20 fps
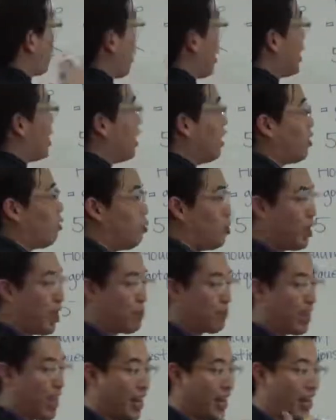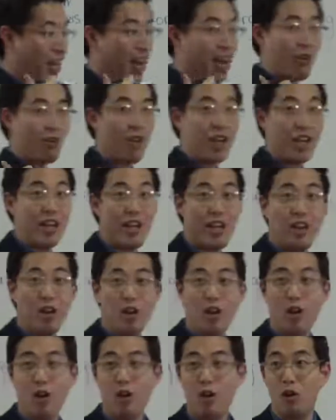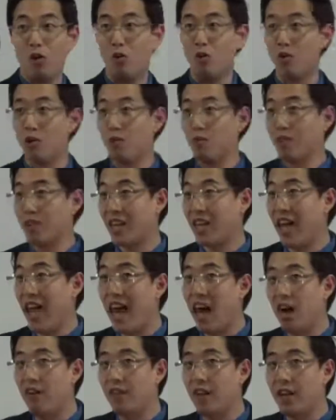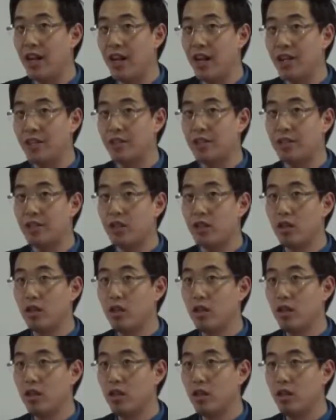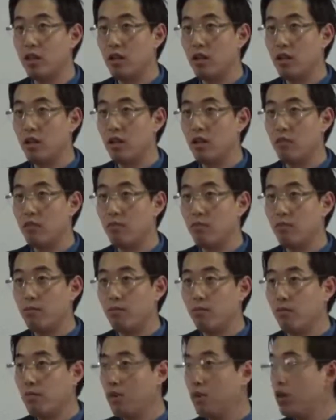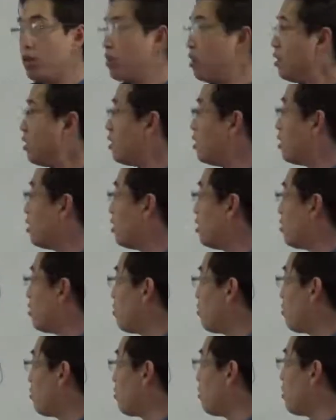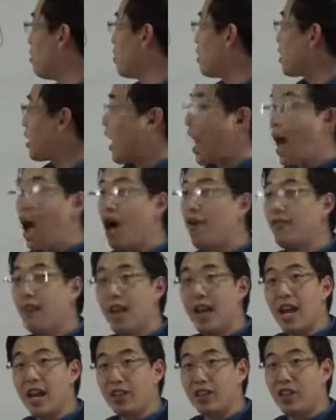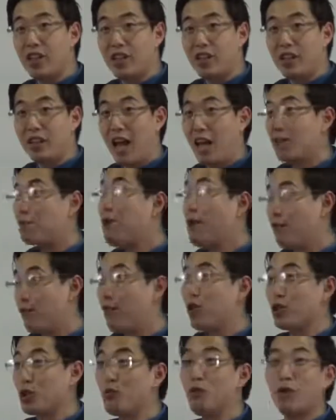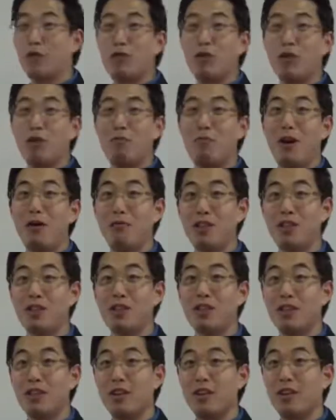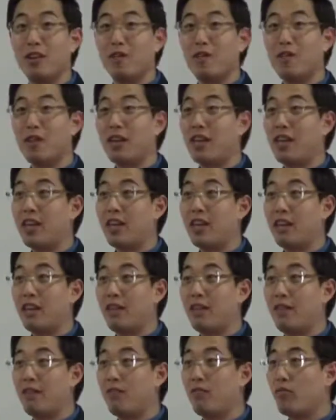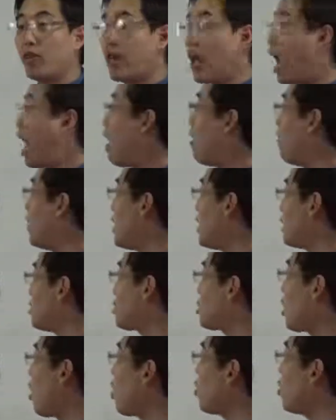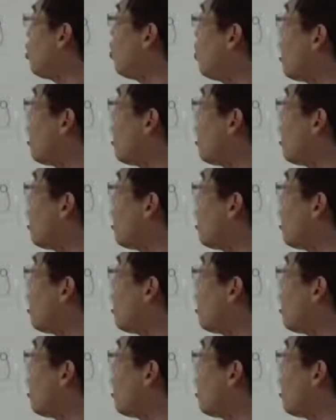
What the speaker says: right here, what I'm getting at right here? Calvinists. Published. Calvinists. That's my first word for the published. Calvinists are the